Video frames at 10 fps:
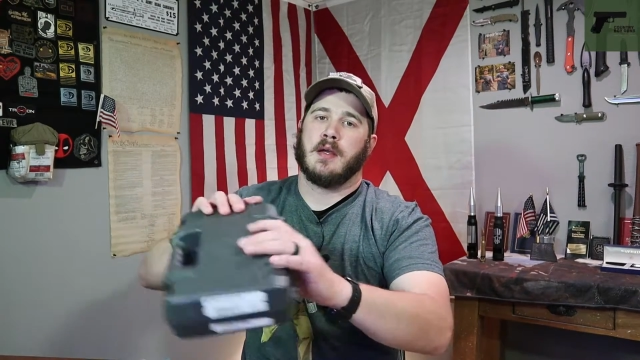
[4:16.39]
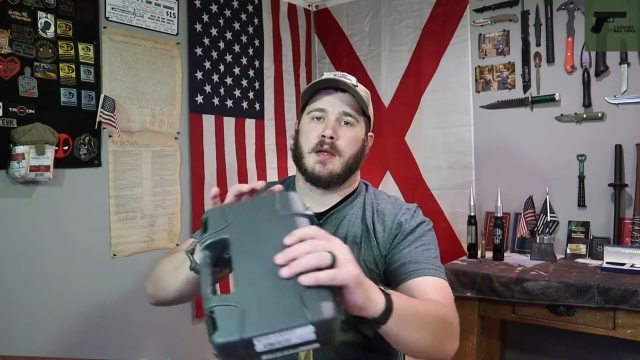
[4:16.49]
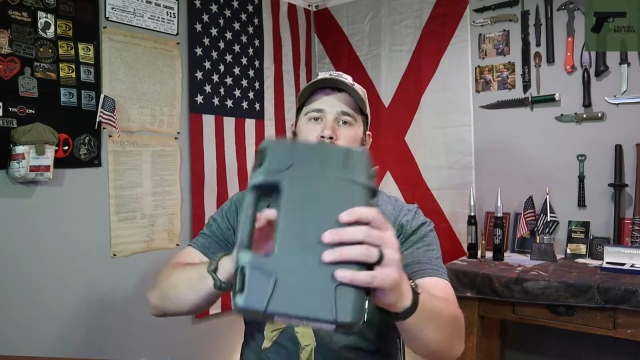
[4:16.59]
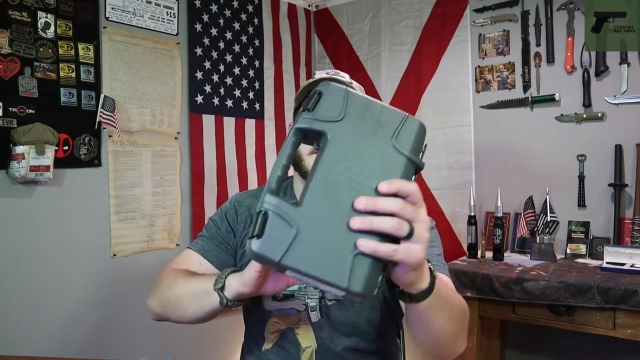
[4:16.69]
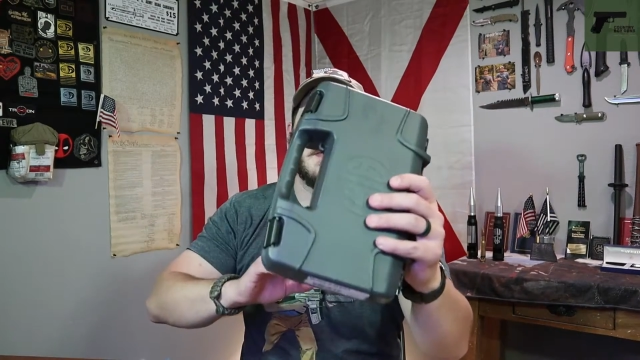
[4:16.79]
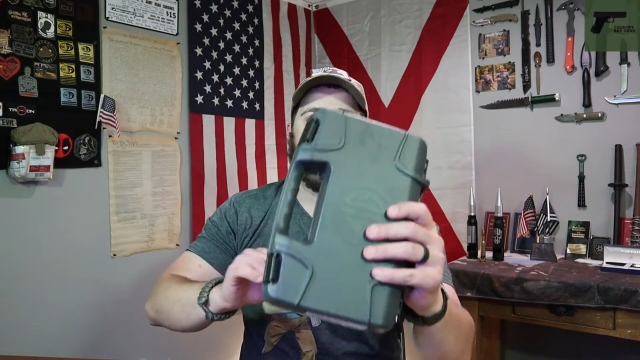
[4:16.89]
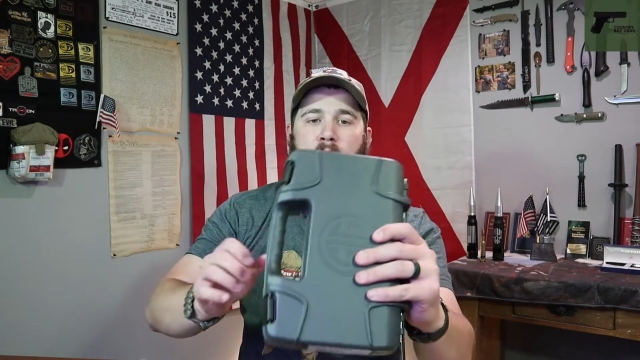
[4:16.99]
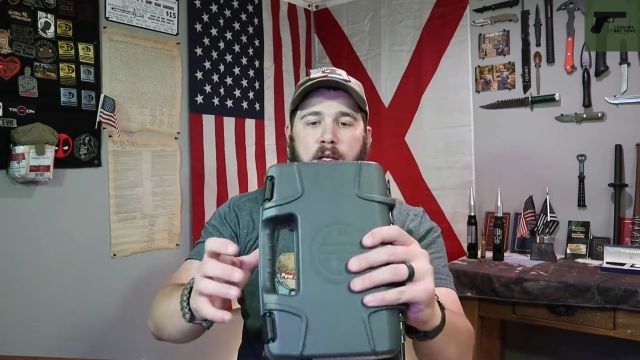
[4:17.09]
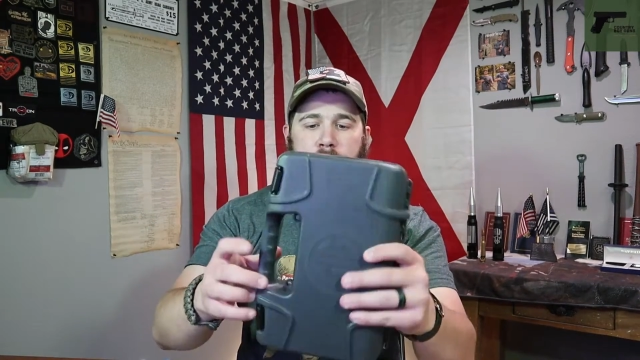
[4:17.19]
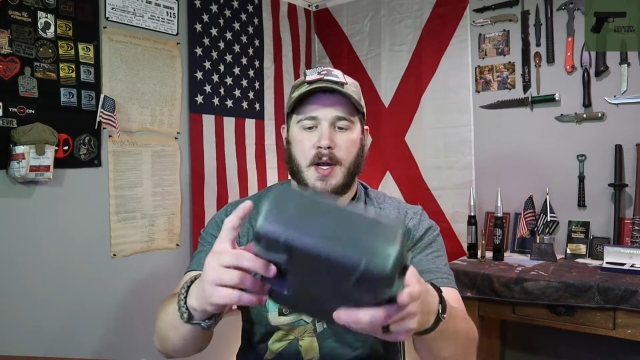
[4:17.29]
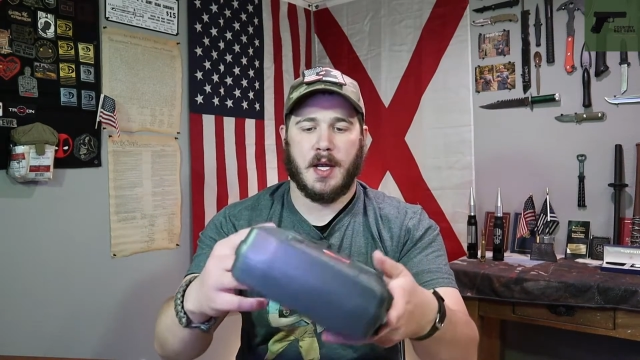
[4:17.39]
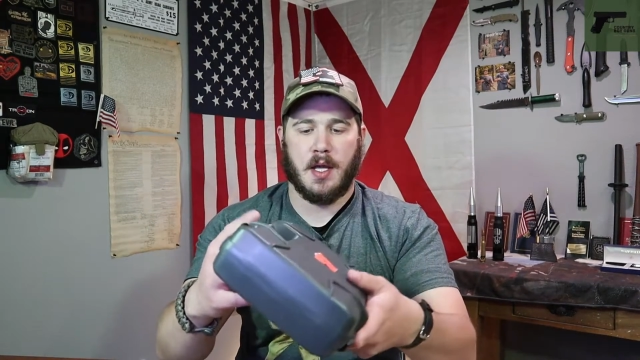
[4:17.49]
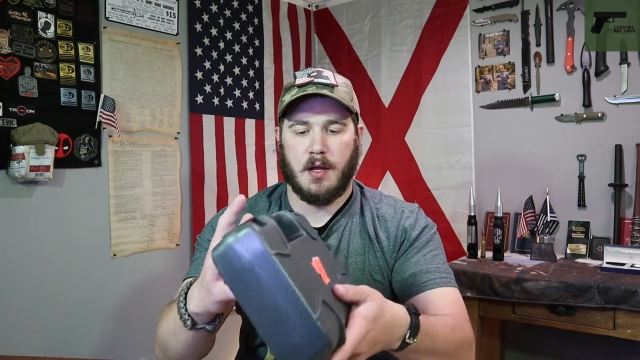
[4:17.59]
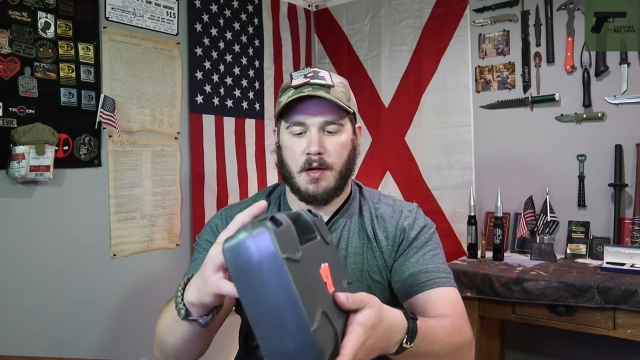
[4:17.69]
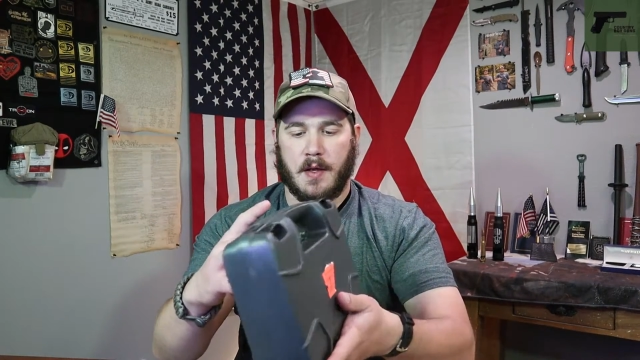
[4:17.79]
I have the box right
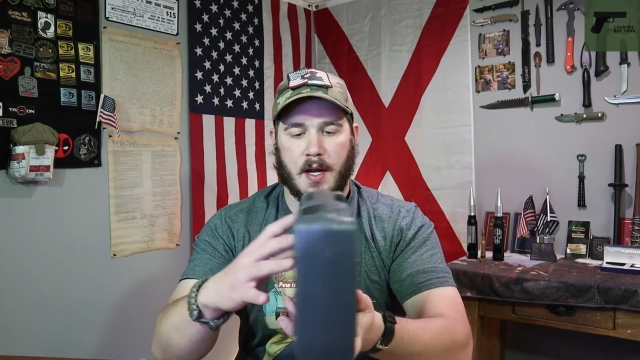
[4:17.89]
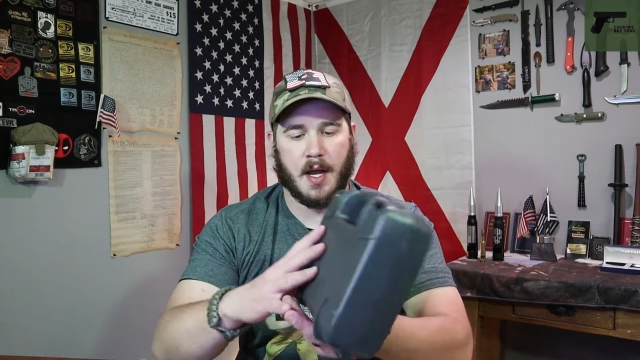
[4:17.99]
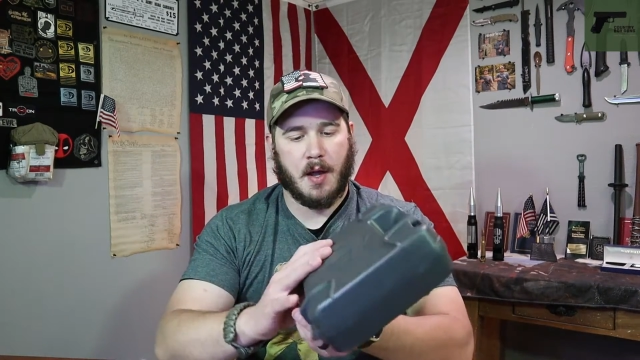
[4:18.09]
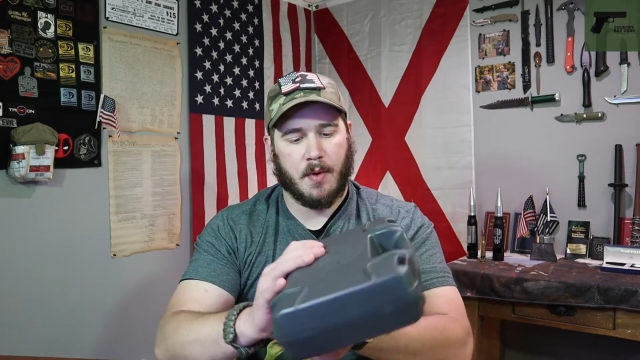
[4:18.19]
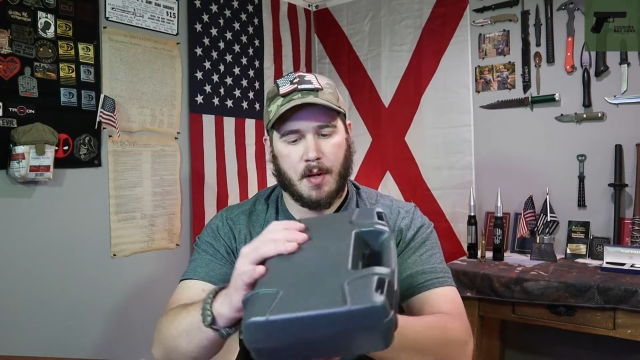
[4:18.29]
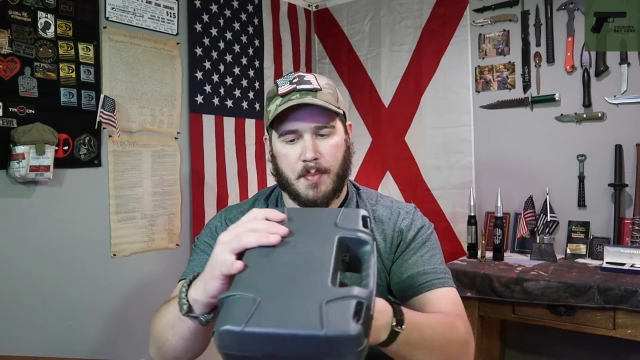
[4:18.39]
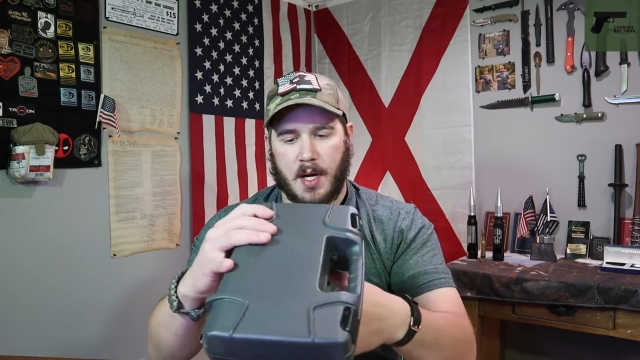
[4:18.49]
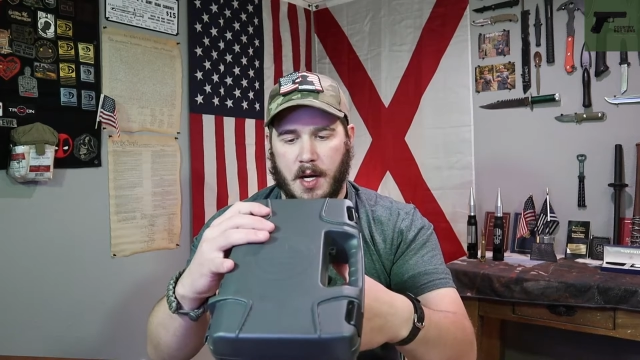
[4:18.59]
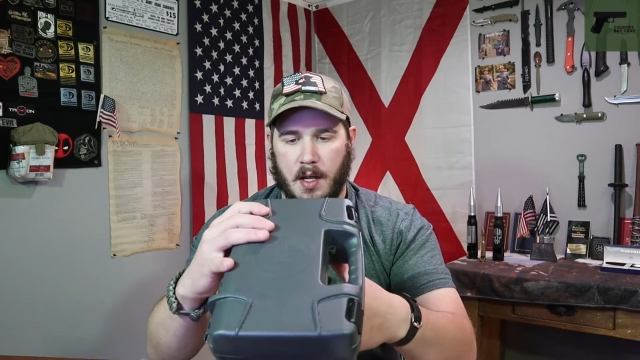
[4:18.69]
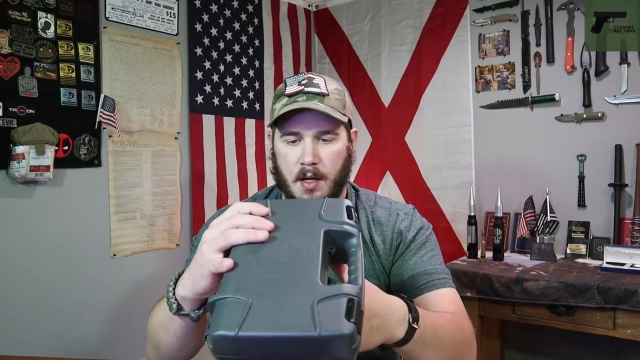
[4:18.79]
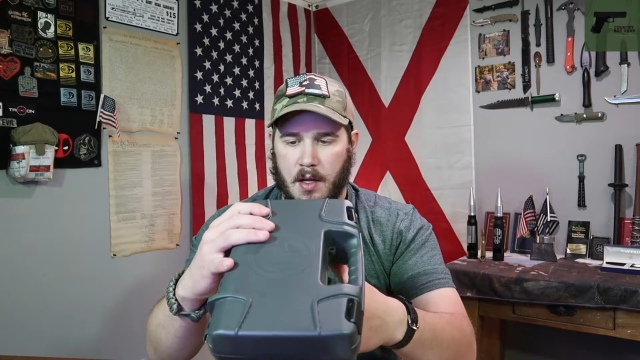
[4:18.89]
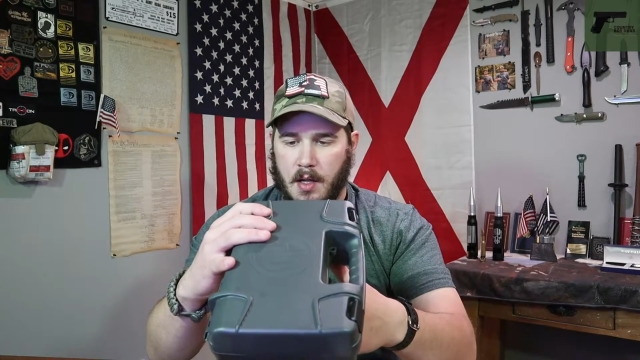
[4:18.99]
here that I got when I bought it,